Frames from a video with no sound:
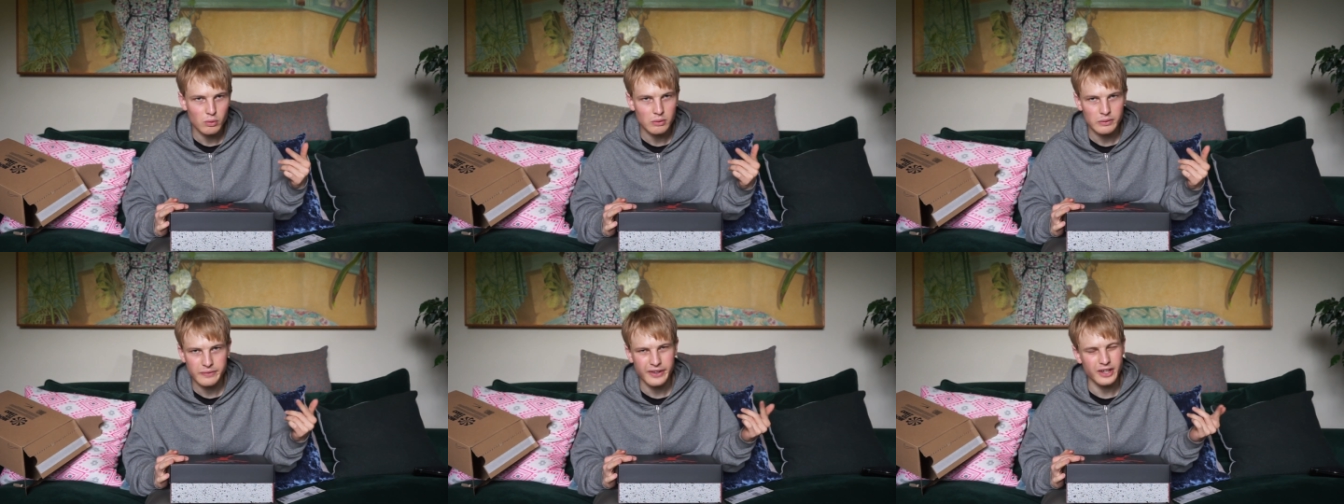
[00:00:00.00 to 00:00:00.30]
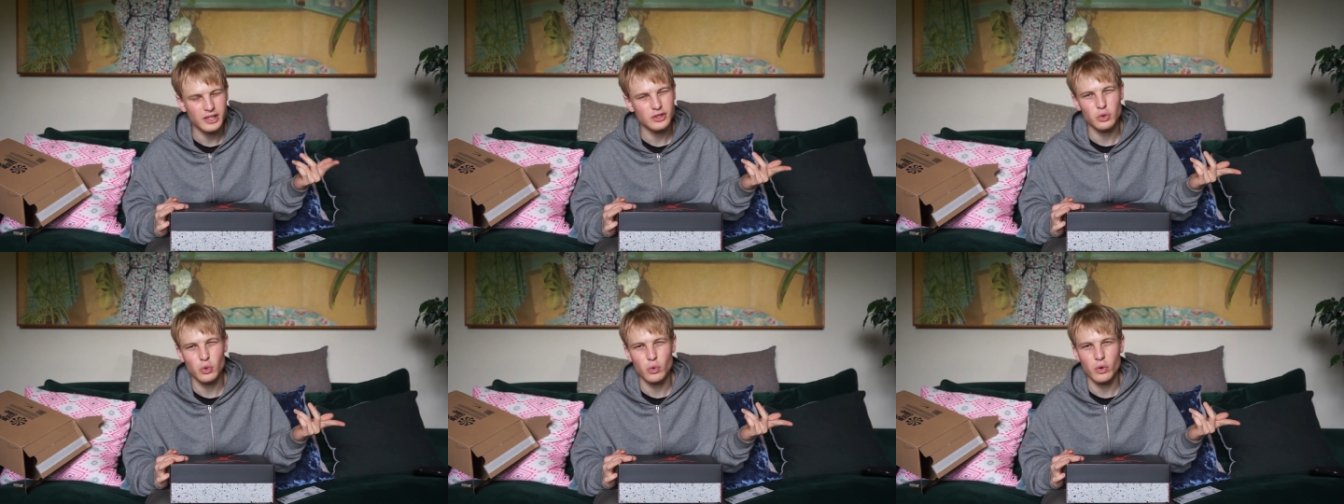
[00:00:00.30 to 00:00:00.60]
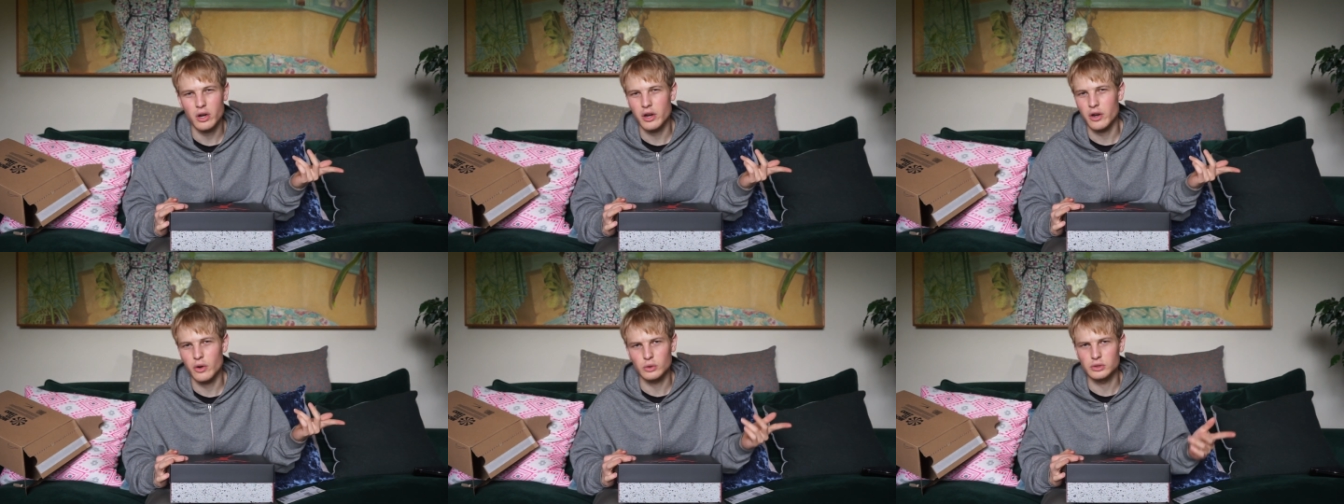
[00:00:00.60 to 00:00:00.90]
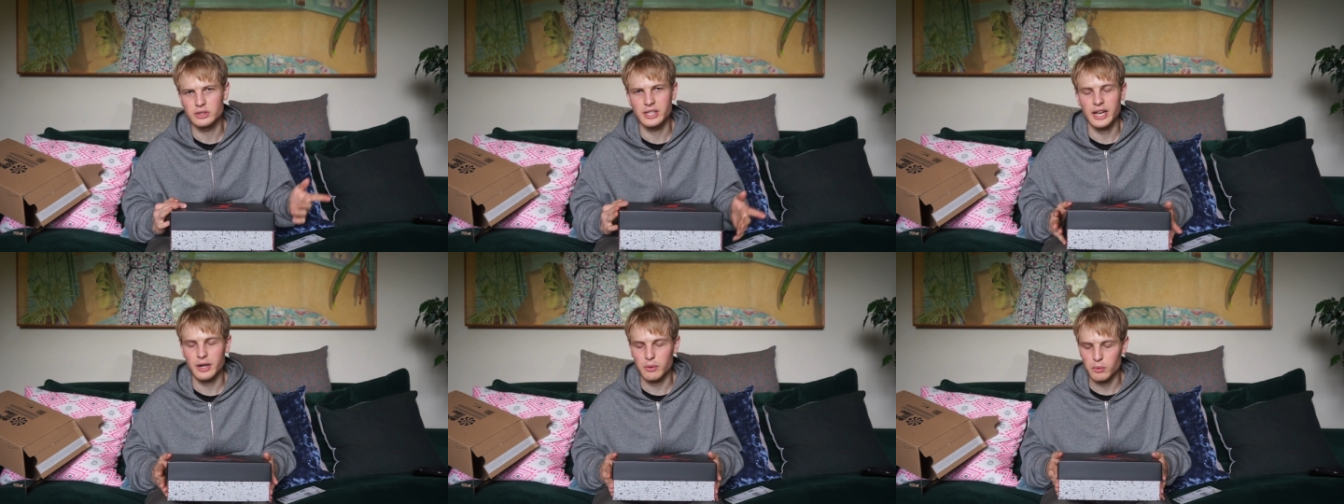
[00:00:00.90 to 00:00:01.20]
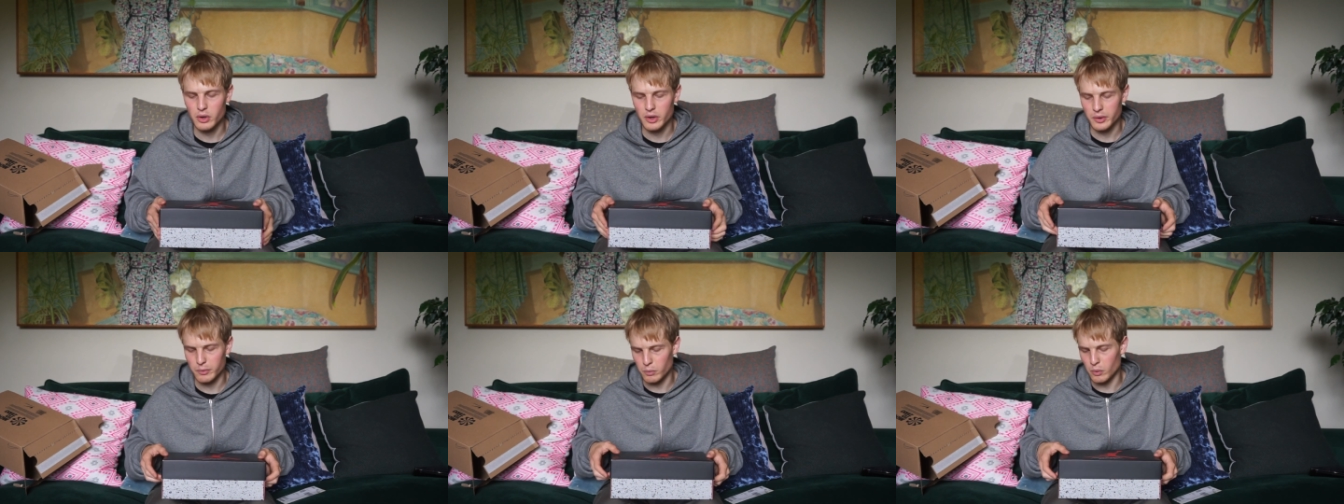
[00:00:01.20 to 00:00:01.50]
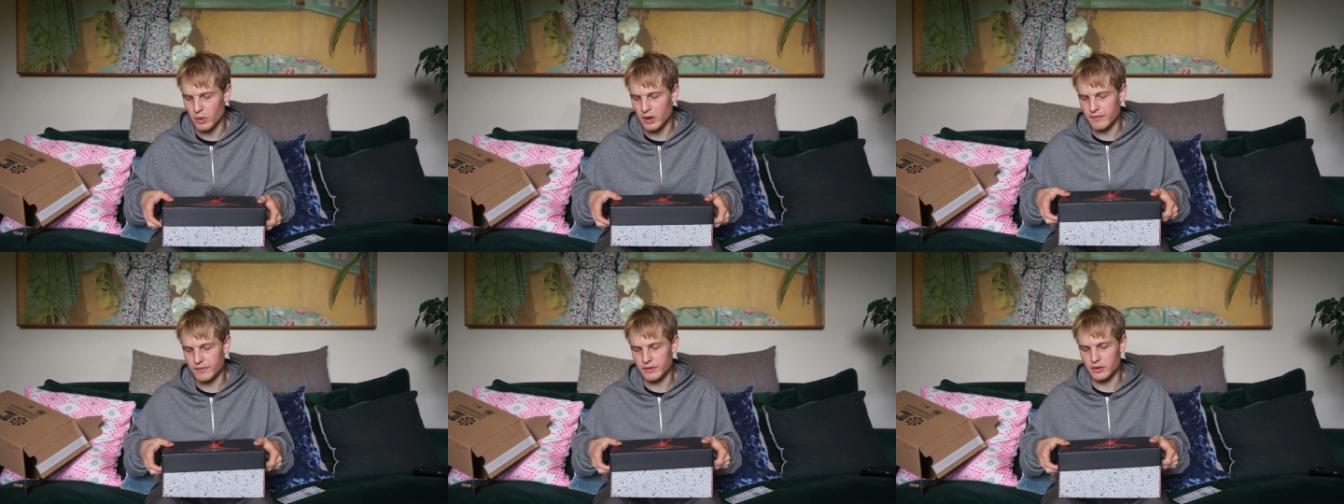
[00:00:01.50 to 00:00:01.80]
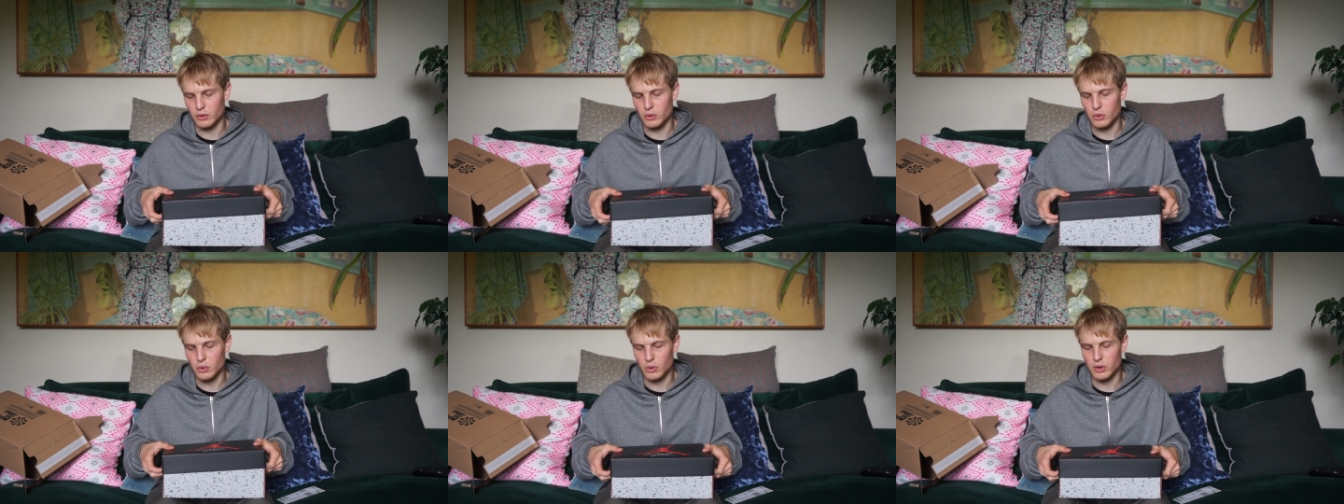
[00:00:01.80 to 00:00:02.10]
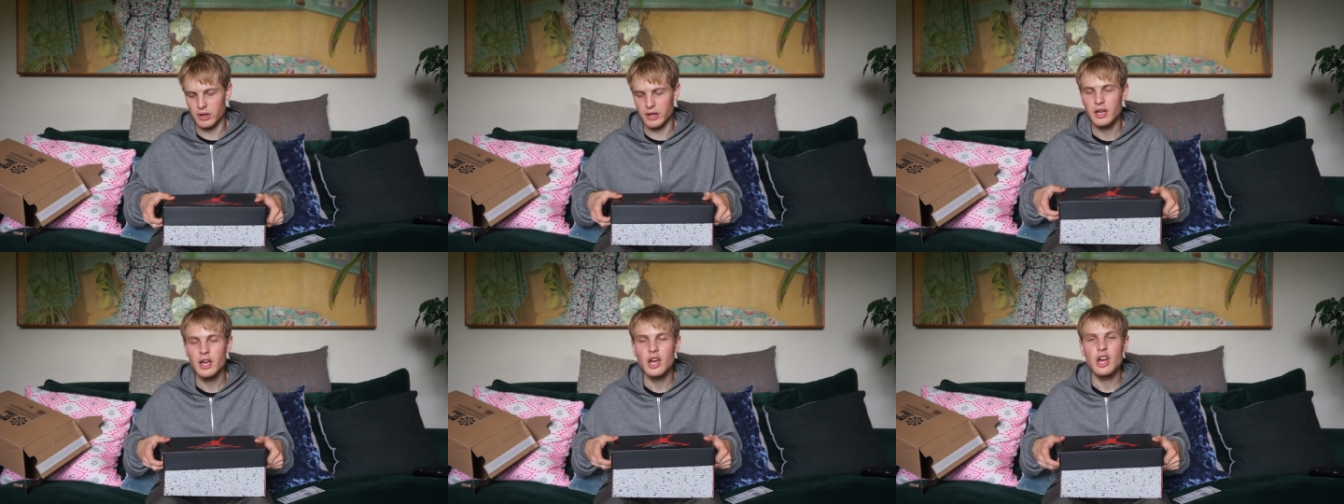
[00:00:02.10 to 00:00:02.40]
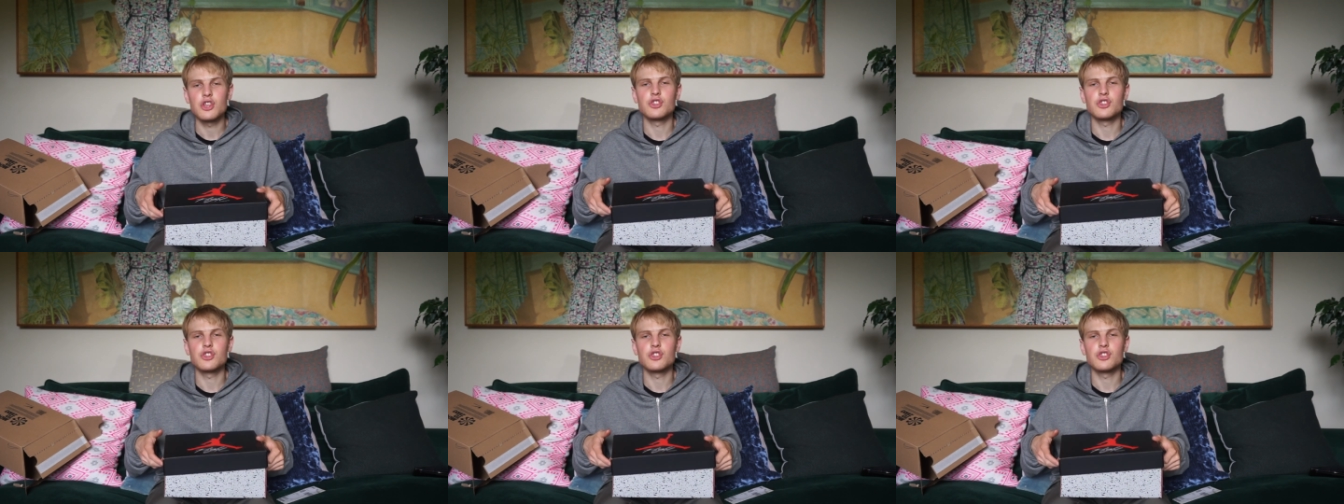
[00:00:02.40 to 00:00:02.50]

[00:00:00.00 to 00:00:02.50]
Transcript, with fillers: reverse Oreo or tech white, whatever you call it.